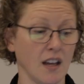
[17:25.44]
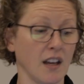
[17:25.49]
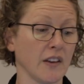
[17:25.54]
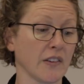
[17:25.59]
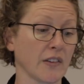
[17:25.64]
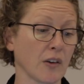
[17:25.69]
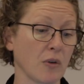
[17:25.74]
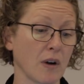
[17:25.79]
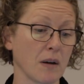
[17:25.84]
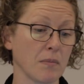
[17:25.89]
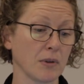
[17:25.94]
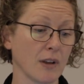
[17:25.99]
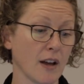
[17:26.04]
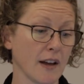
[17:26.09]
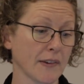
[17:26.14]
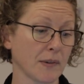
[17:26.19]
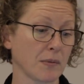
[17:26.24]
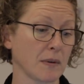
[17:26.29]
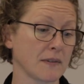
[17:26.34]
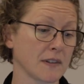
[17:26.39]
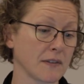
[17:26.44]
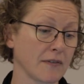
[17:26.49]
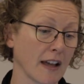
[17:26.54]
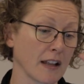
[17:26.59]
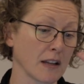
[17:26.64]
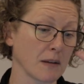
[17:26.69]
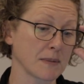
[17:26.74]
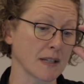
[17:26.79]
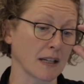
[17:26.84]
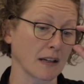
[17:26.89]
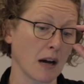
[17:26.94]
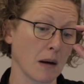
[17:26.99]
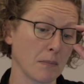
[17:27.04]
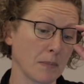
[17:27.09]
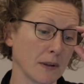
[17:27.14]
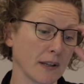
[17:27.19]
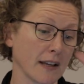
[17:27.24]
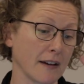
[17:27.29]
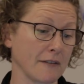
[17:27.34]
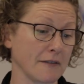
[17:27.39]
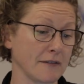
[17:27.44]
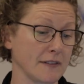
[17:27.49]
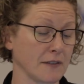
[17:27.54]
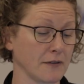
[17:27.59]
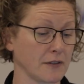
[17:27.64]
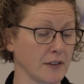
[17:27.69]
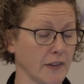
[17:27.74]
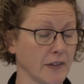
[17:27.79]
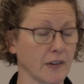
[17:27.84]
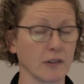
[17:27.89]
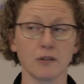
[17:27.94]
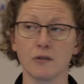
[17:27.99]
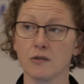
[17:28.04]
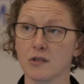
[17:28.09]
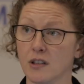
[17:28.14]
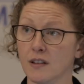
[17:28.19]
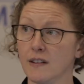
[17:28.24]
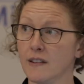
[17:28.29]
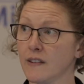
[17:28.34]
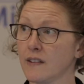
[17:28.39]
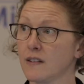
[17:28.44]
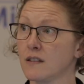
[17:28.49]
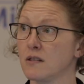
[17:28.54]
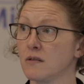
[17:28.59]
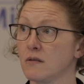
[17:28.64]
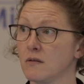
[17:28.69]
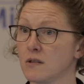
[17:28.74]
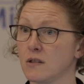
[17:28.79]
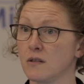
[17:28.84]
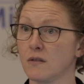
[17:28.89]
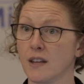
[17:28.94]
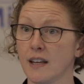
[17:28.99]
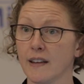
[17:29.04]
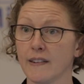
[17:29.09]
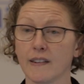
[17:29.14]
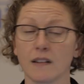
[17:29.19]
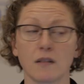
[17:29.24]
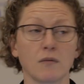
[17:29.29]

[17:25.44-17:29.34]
So at PLOS, we've developed a couple of different solutions to this,